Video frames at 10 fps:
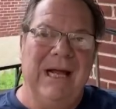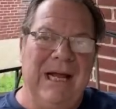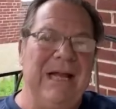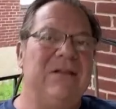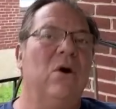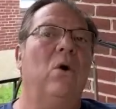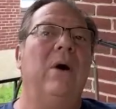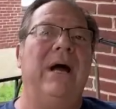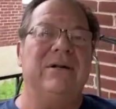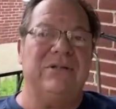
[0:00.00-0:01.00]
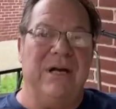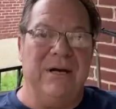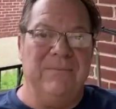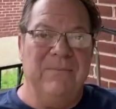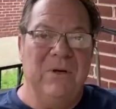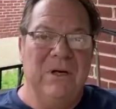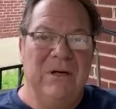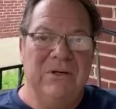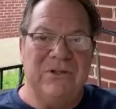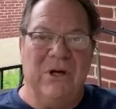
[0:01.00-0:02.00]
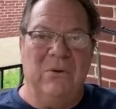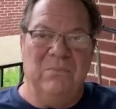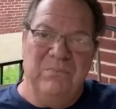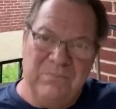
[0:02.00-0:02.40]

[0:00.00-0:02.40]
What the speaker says: Eat the whole house out. So